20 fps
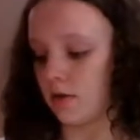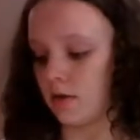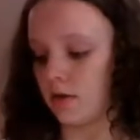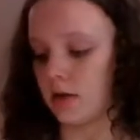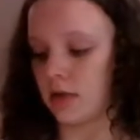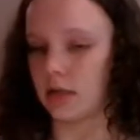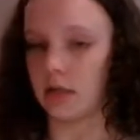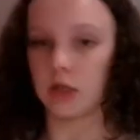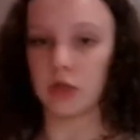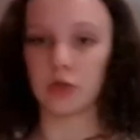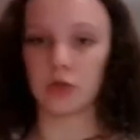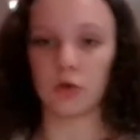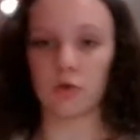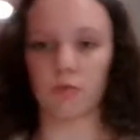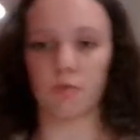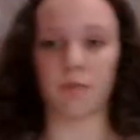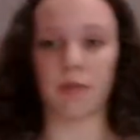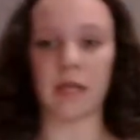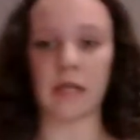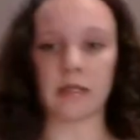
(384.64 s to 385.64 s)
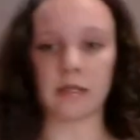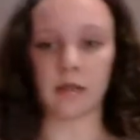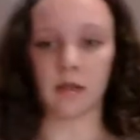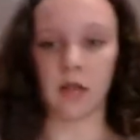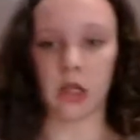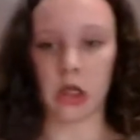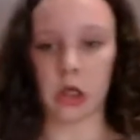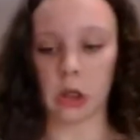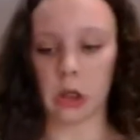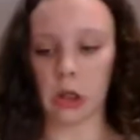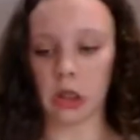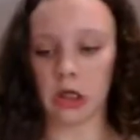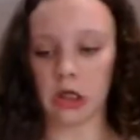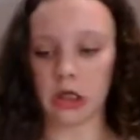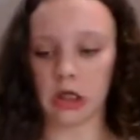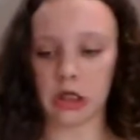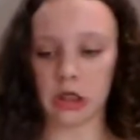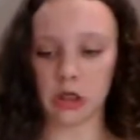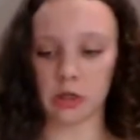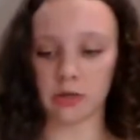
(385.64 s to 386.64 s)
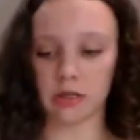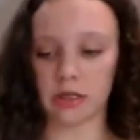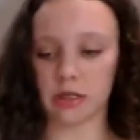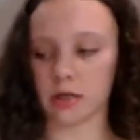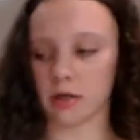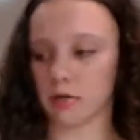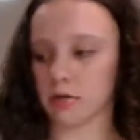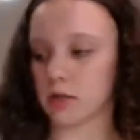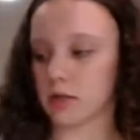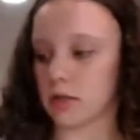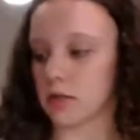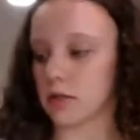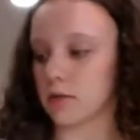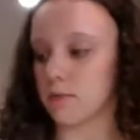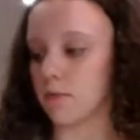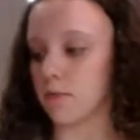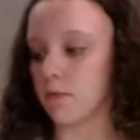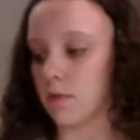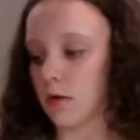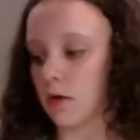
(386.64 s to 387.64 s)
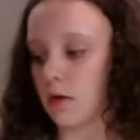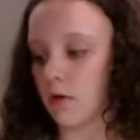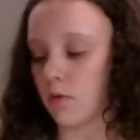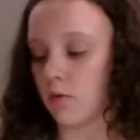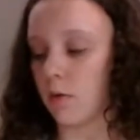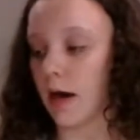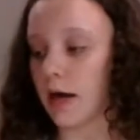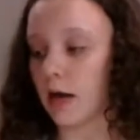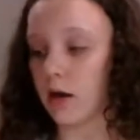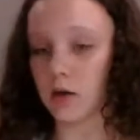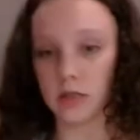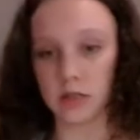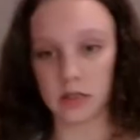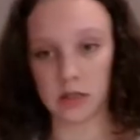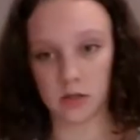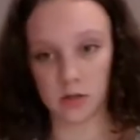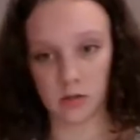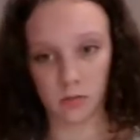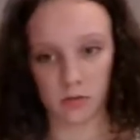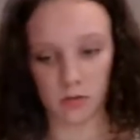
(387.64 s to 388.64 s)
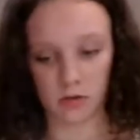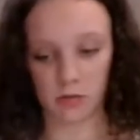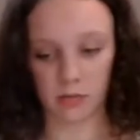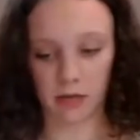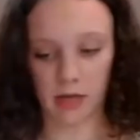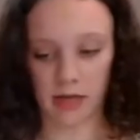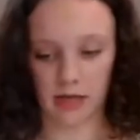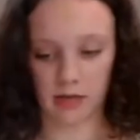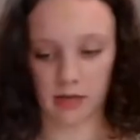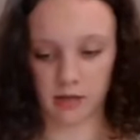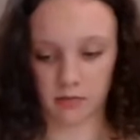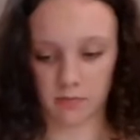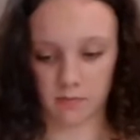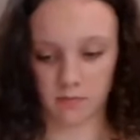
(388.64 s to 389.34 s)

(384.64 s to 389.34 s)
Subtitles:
and scoop these little toasty toasts right onto the plate.